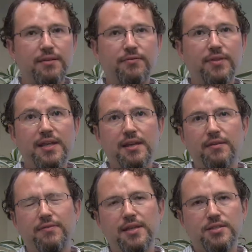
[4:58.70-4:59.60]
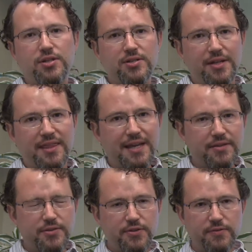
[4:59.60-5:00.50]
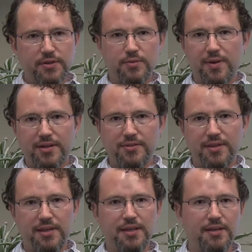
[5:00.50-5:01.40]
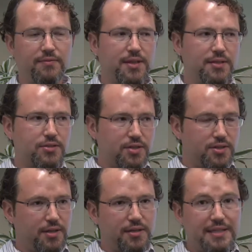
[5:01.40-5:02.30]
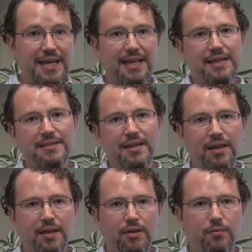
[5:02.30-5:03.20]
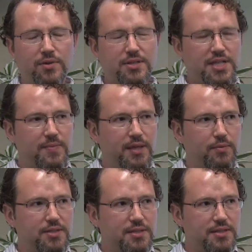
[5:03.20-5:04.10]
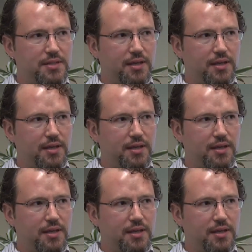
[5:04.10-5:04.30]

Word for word: of thinking of things changing on thousands of years, we're actually thinking of things changing on decades, which is something which is